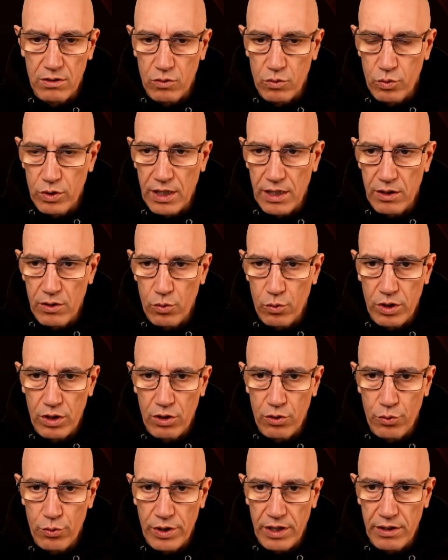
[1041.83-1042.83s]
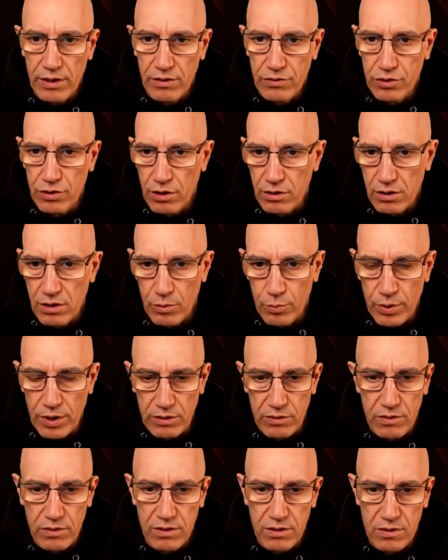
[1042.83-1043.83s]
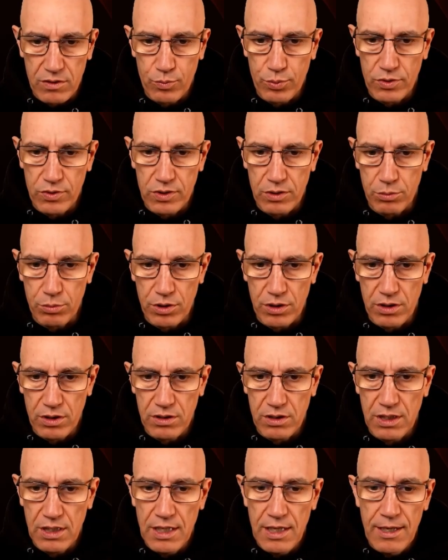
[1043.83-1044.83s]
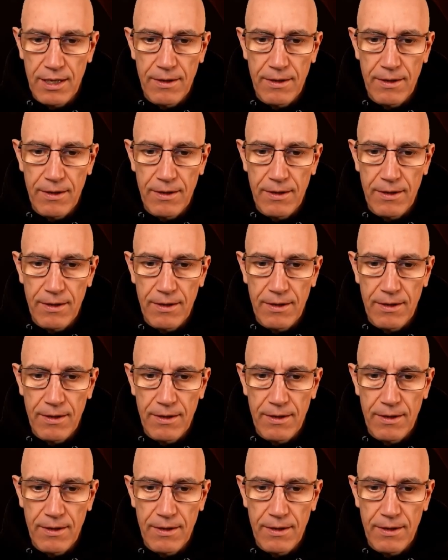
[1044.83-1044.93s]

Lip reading: We already talked about this possibility.